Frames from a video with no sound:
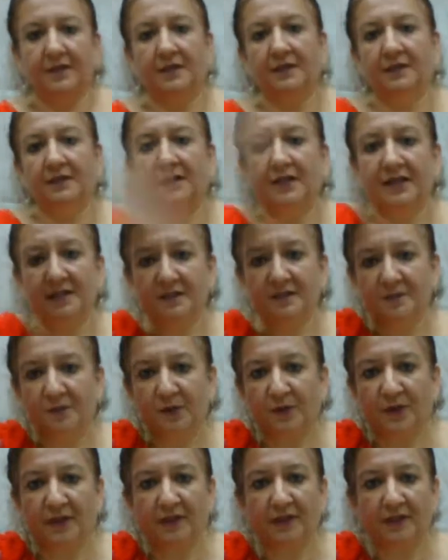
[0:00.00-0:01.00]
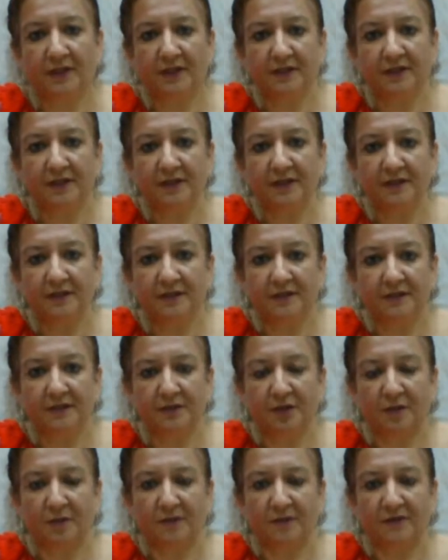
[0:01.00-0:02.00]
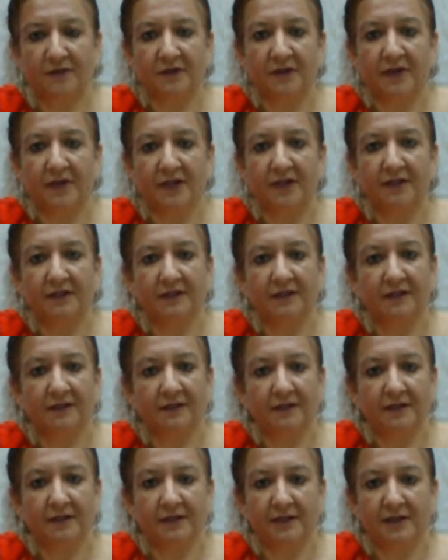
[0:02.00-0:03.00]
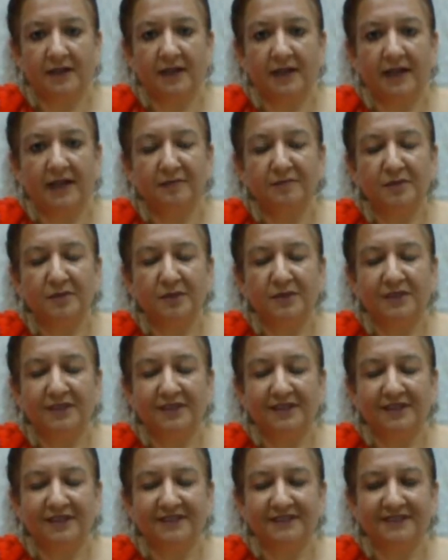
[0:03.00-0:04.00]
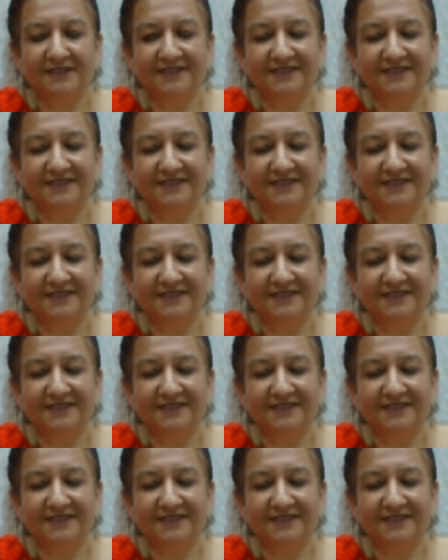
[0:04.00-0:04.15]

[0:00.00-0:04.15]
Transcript: The last point at the top of your head. I'm good enough.